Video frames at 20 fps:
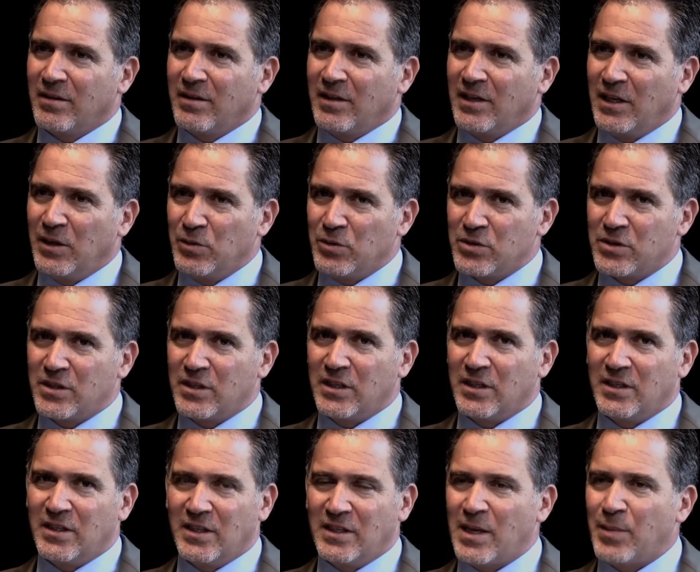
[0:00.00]
he was the
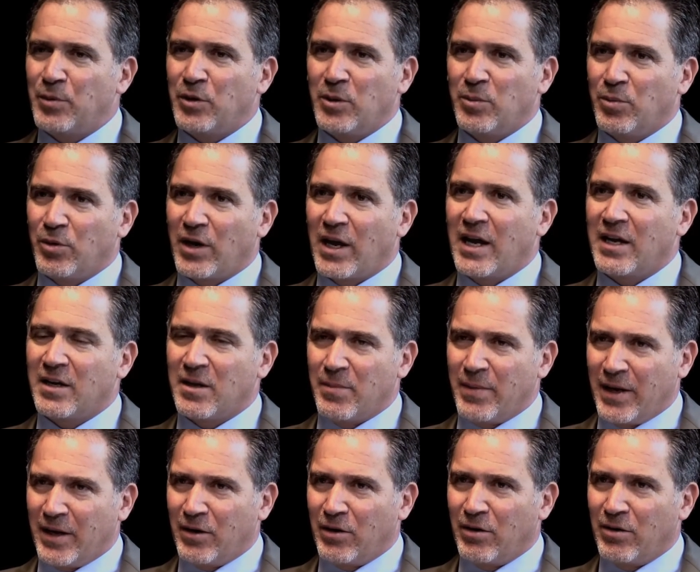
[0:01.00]
deputy brigade
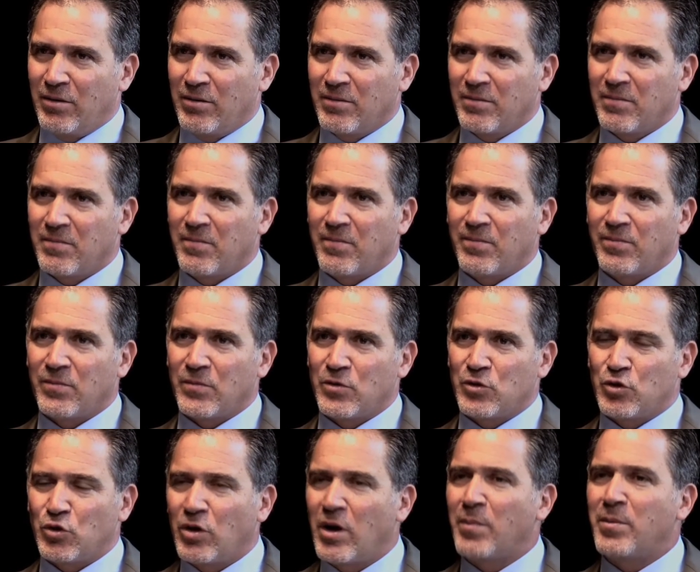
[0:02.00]
commander,
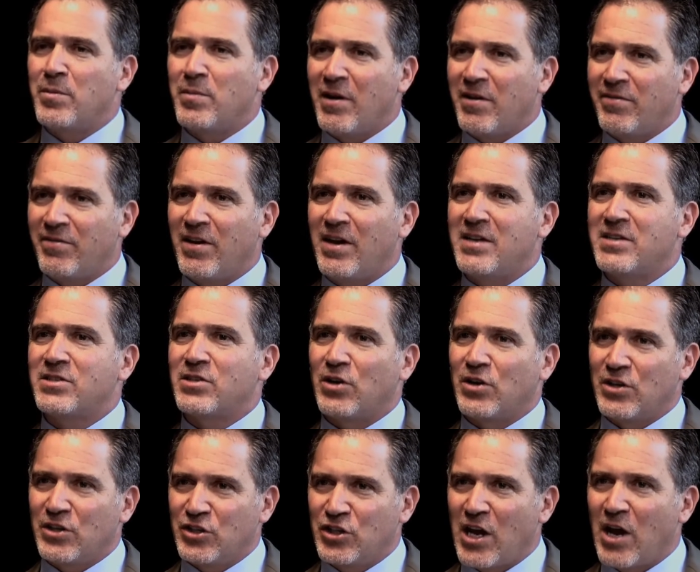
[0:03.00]
showed up in my face,
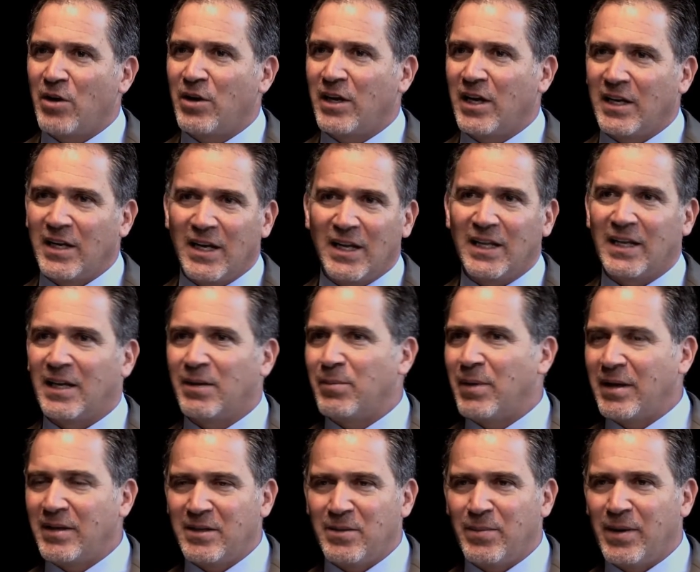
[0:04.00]
starting shouting and yelling
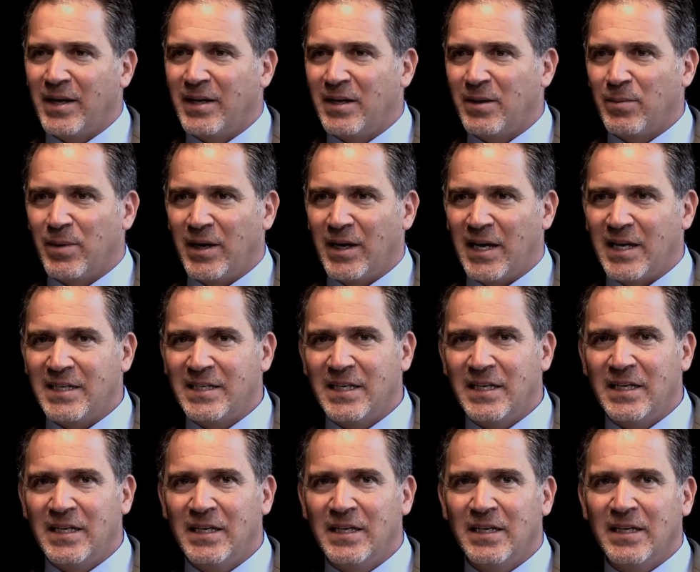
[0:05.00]
and demanding my
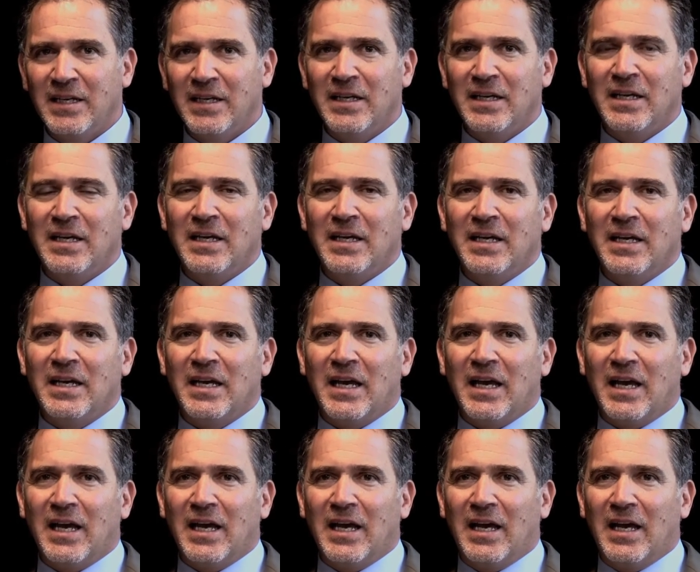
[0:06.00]
ID.
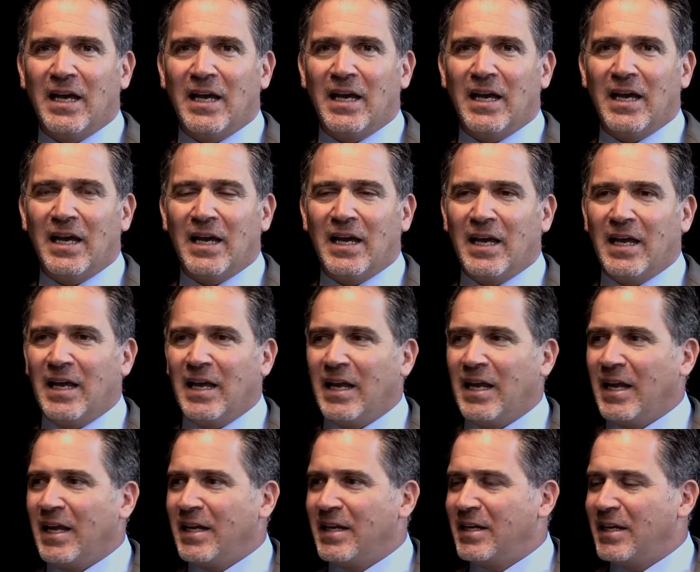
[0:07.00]

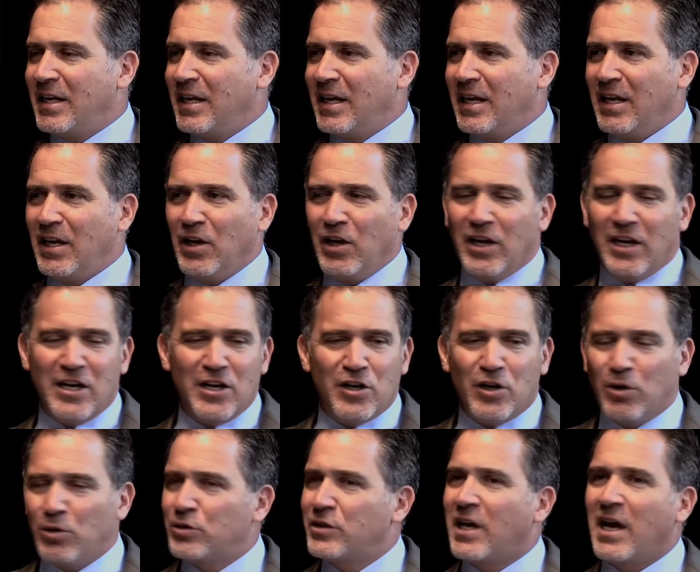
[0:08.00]
And in
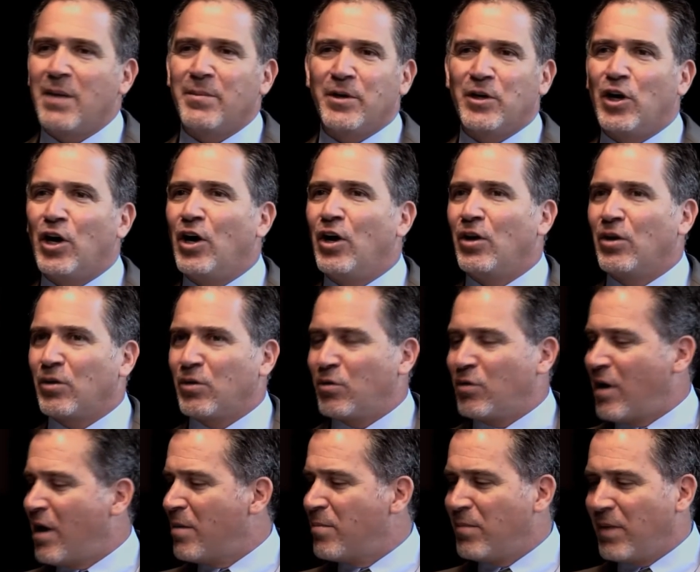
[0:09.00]
no time at all,
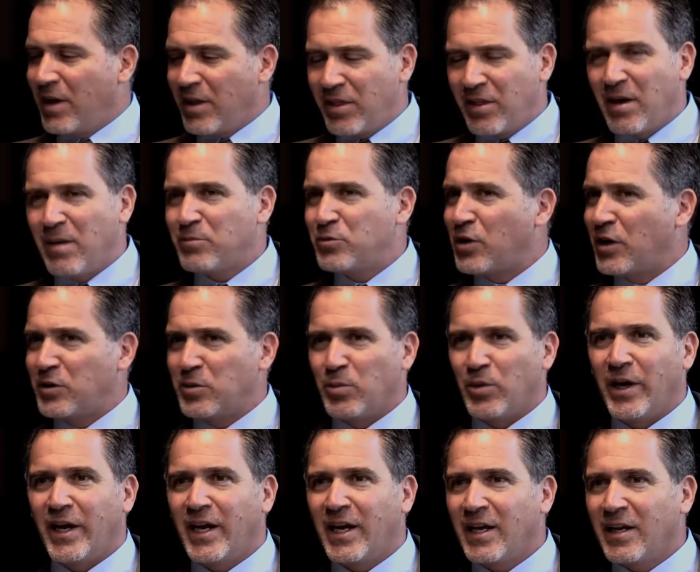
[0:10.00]
grabbed my thumb, tried to
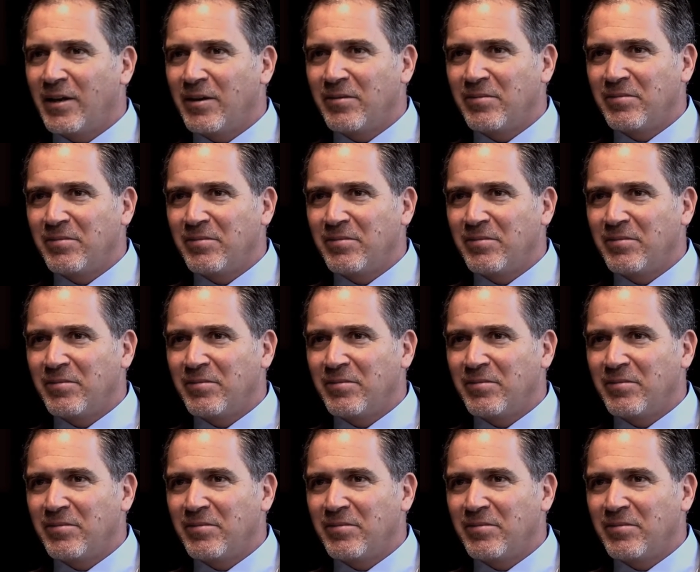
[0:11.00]
break it,